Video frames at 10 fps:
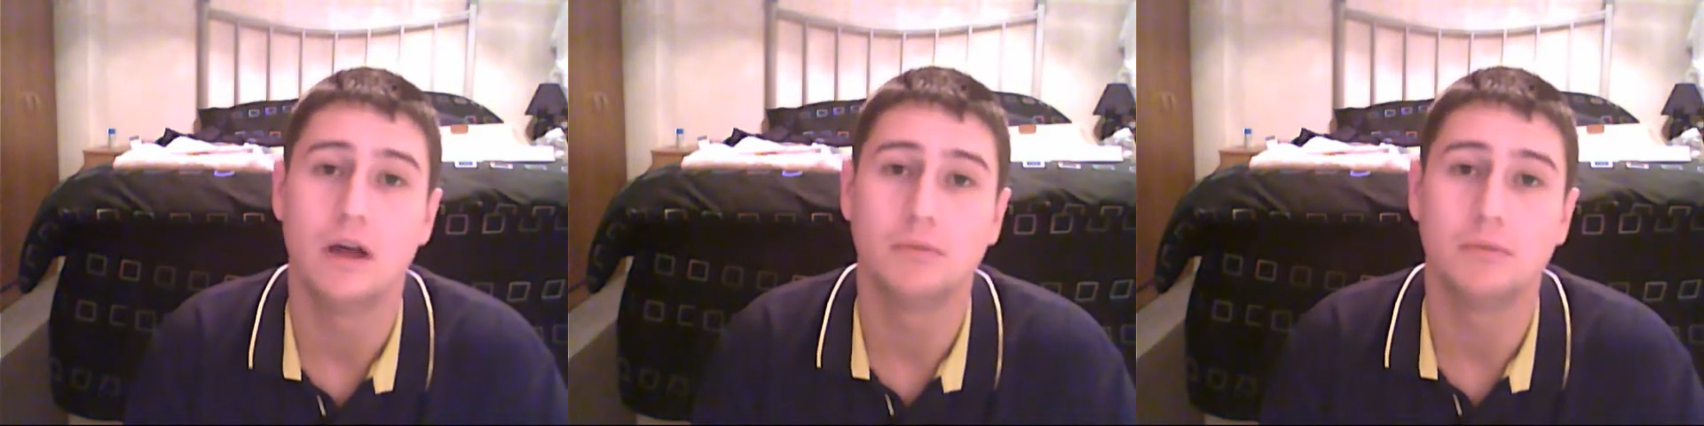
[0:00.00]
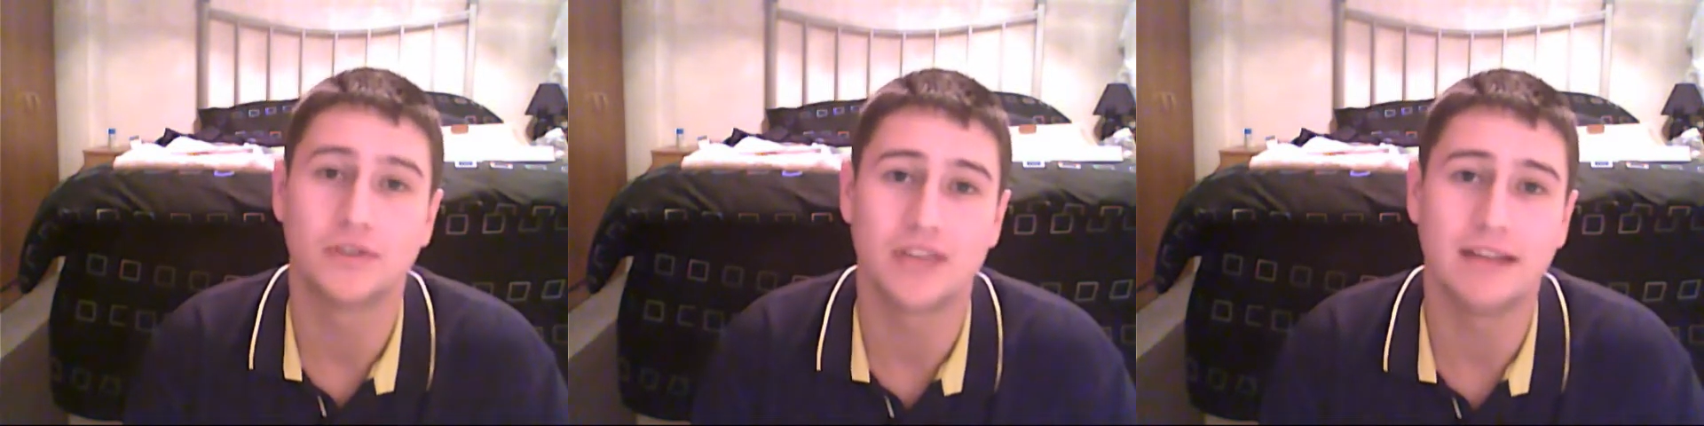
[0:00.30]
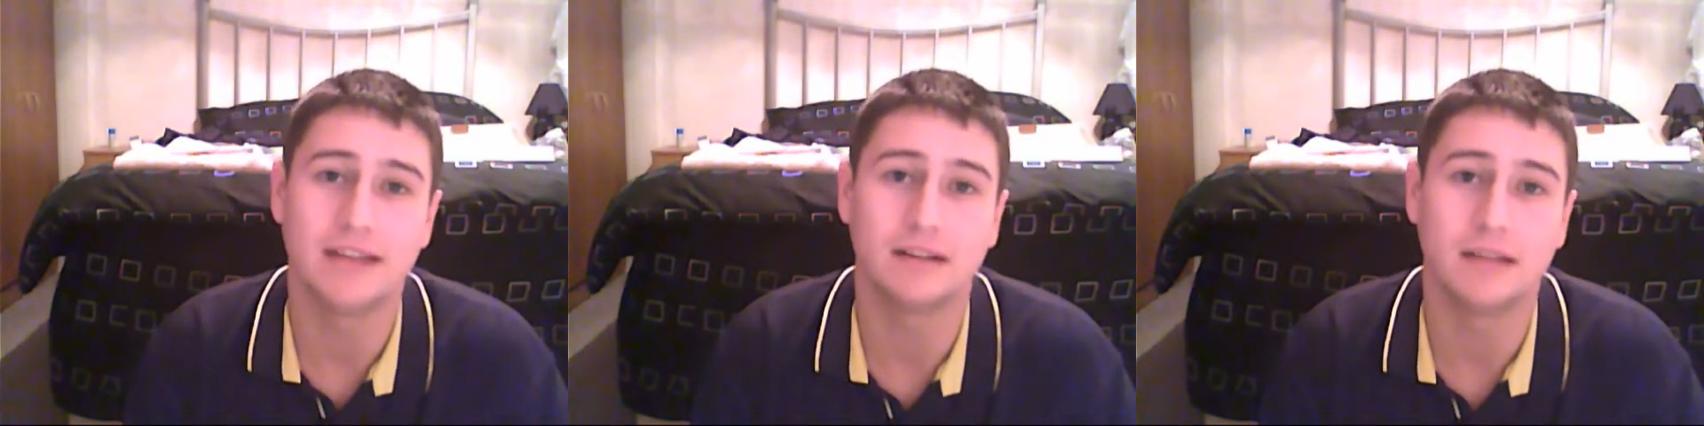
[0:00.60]

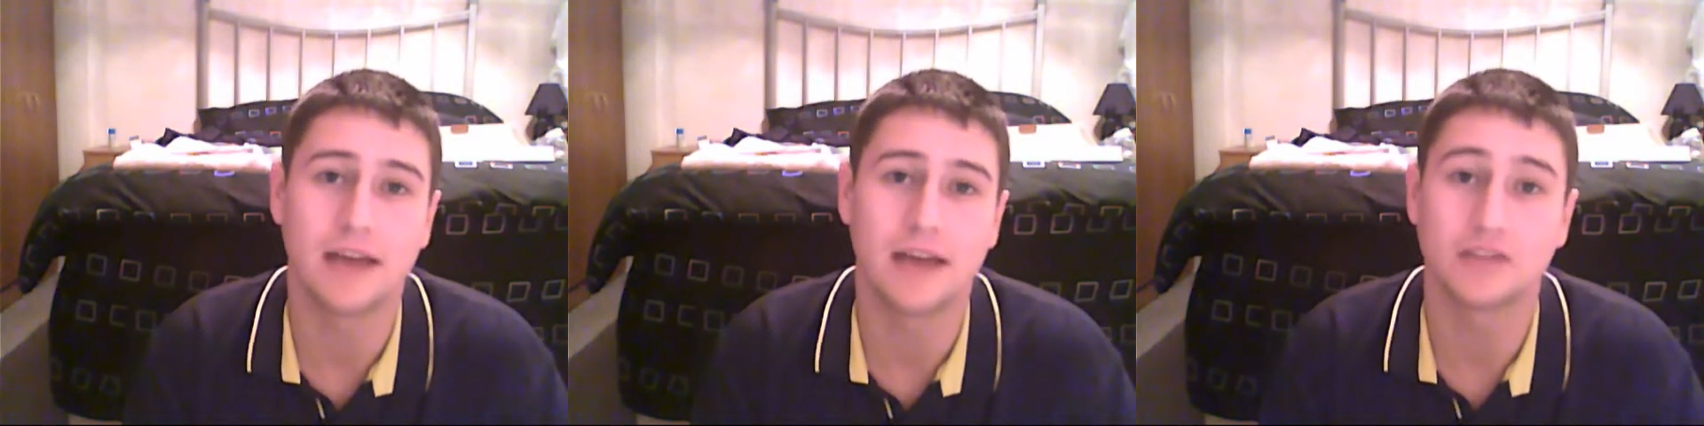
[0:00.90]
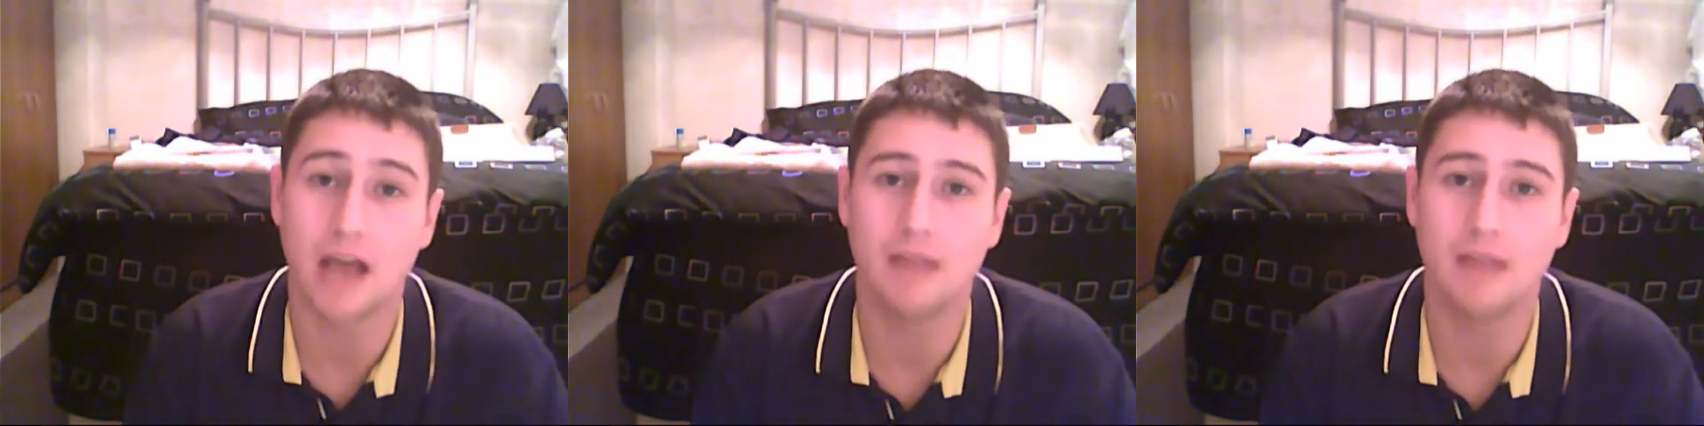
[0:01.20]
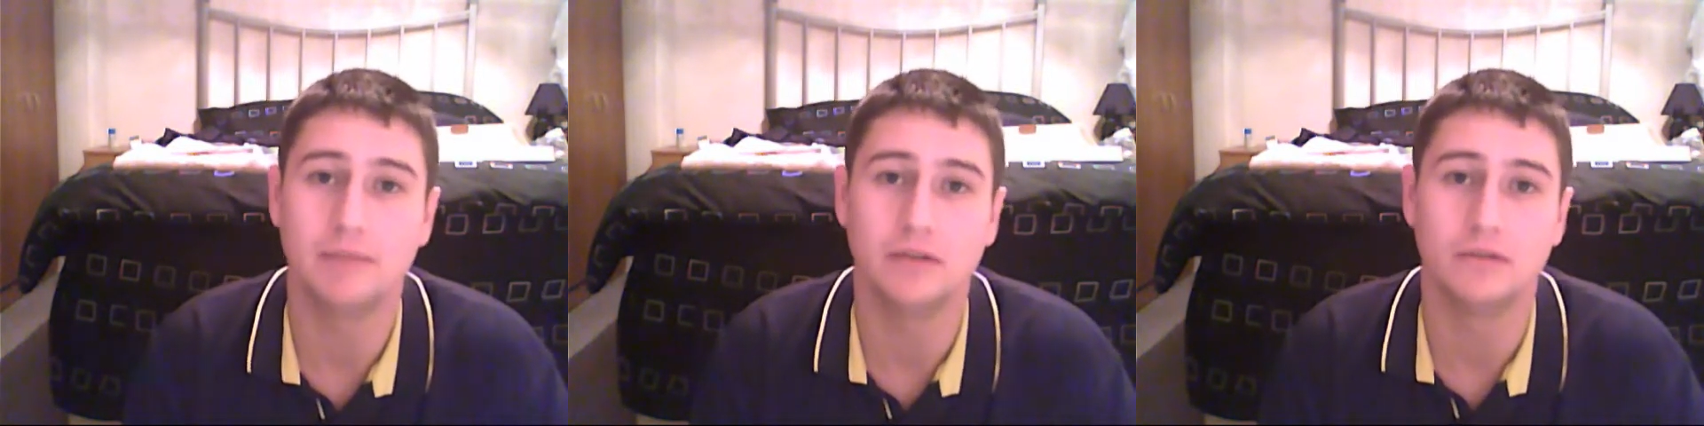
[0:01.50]
Prosthetic legs can
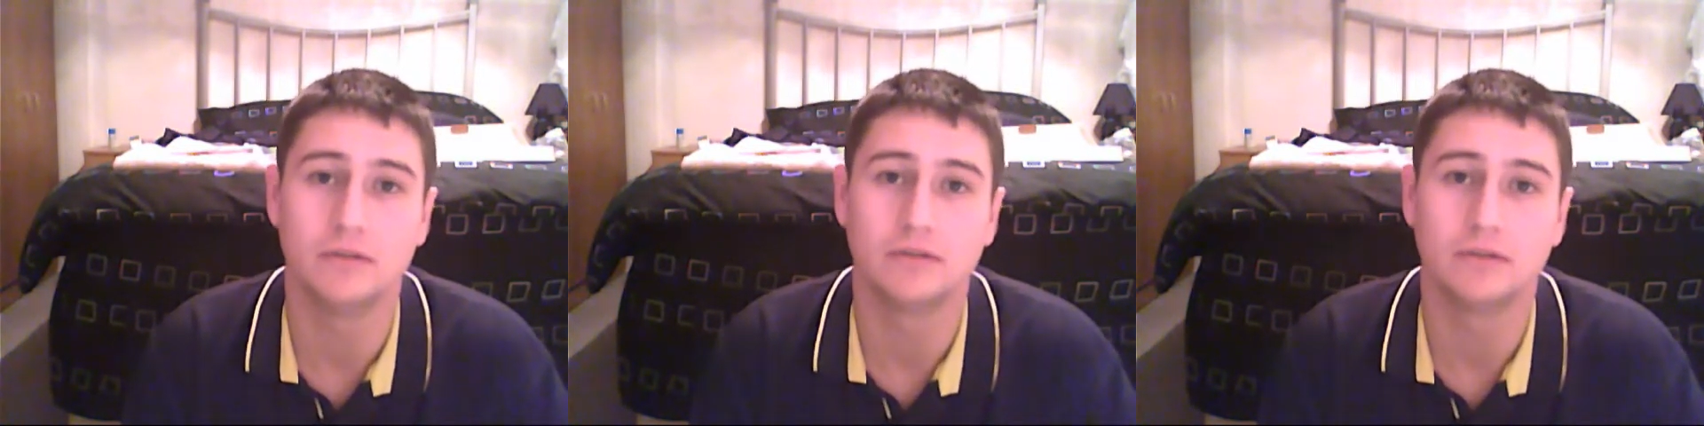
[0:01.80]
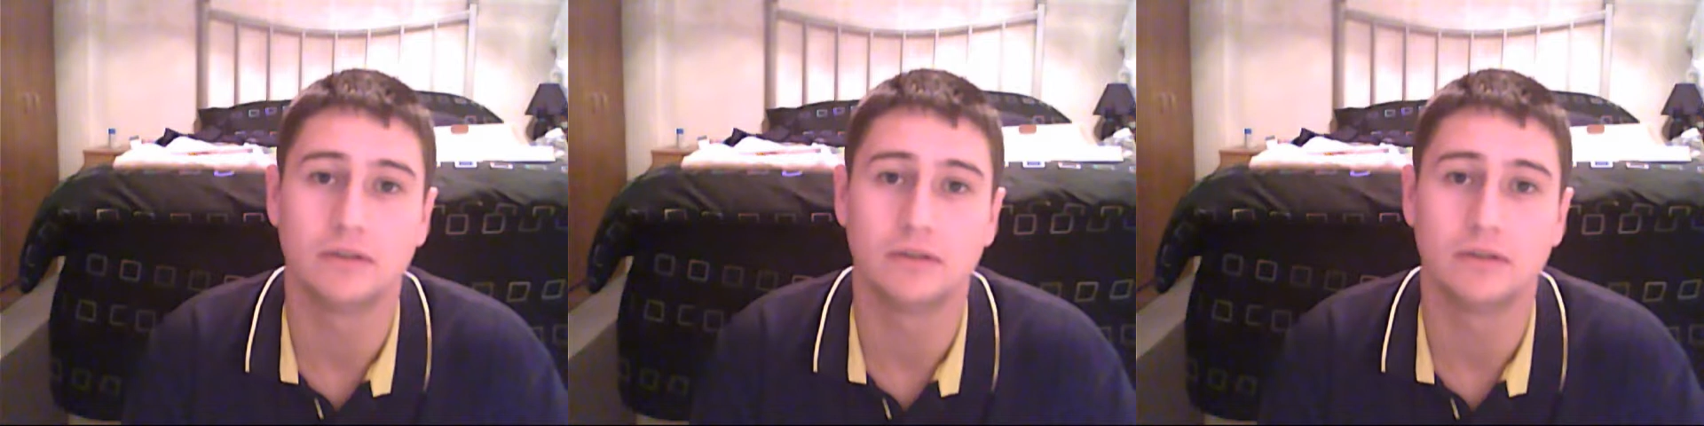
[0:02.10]
be used,